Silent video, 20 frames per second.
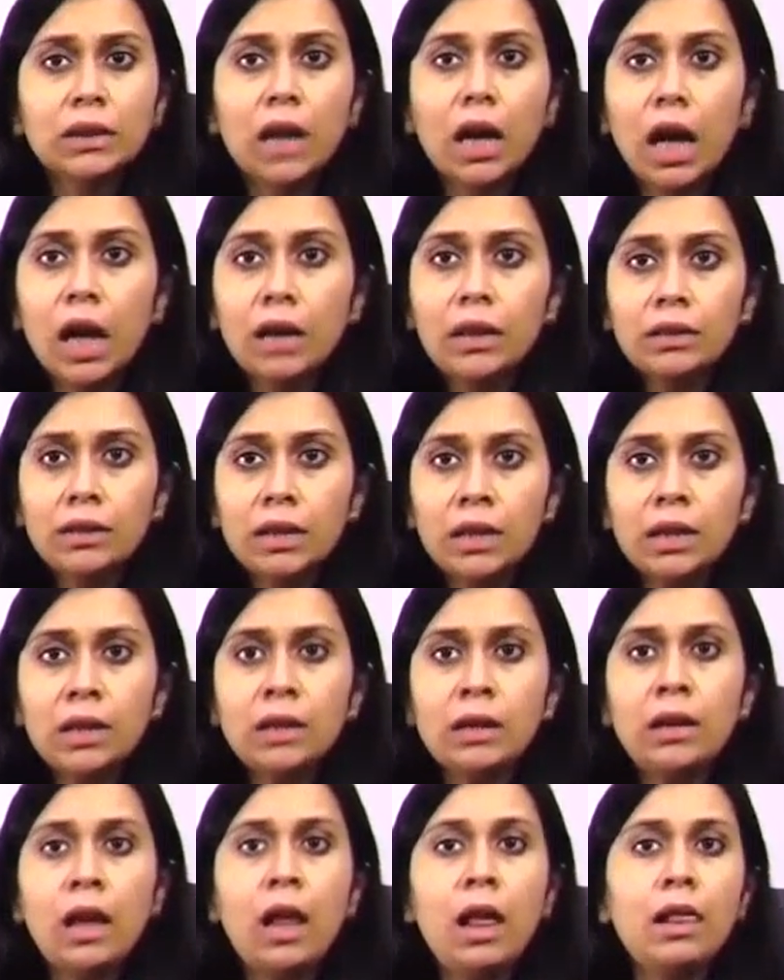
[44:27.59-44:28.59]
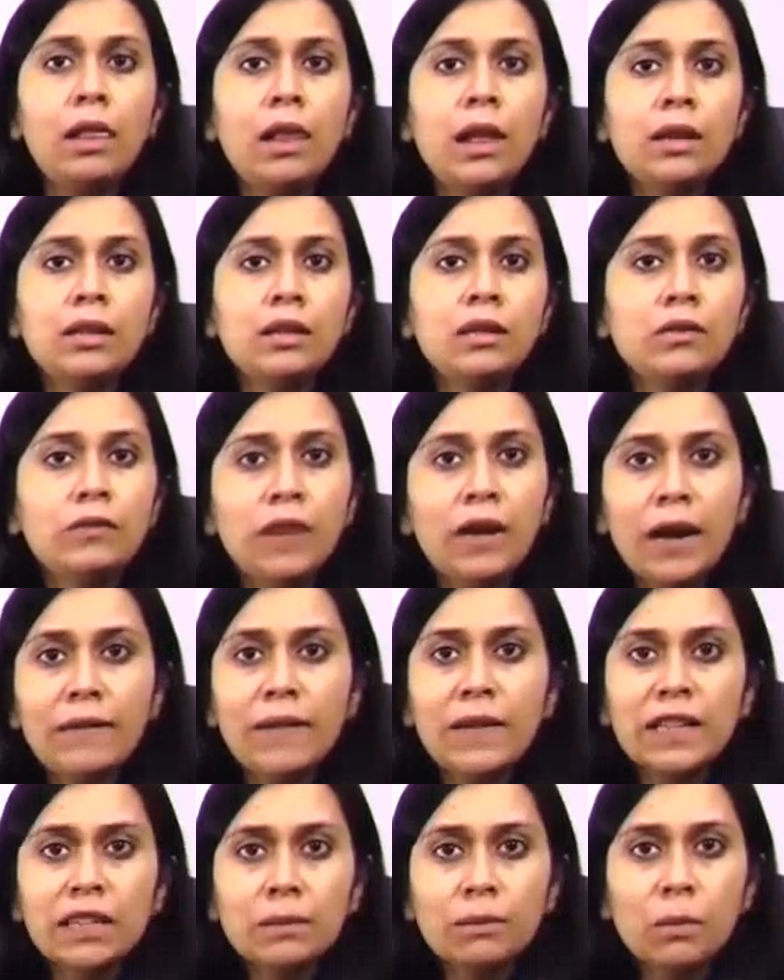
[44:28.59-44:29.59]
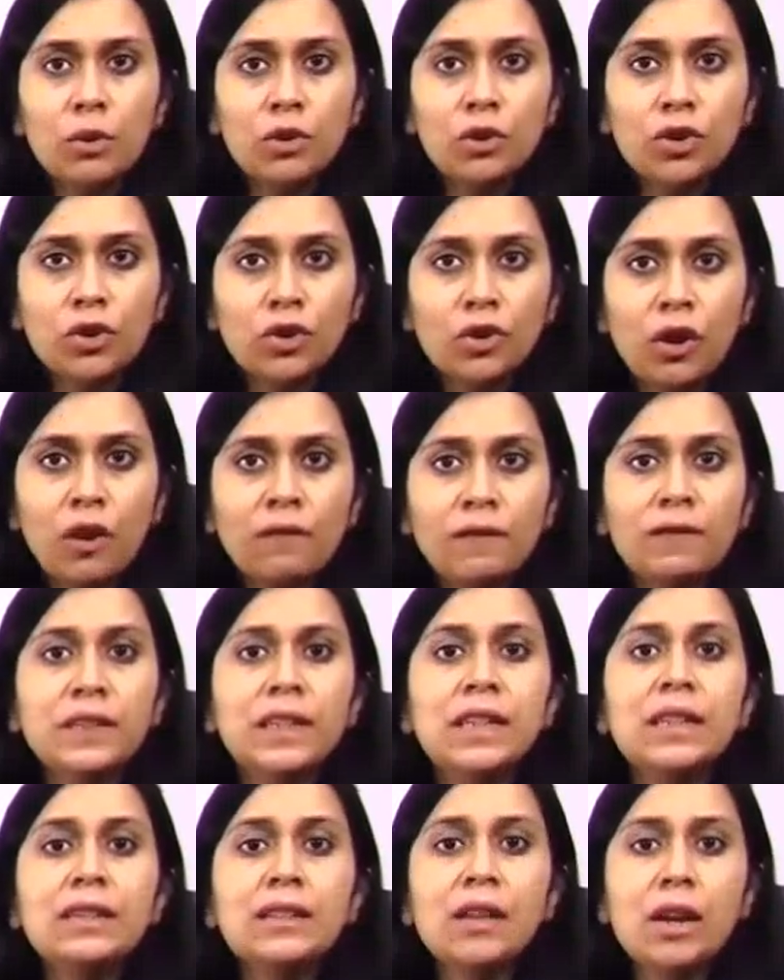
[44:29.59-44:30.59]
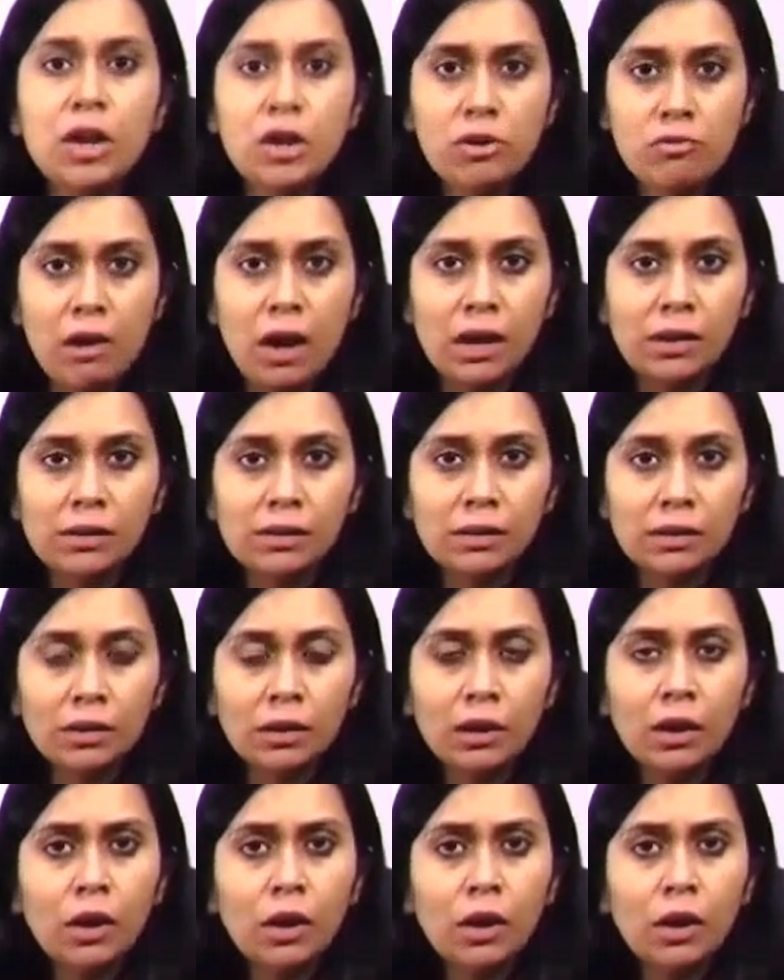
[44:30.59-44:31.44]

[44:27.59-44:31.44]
until and unless we have exposure of these drugs.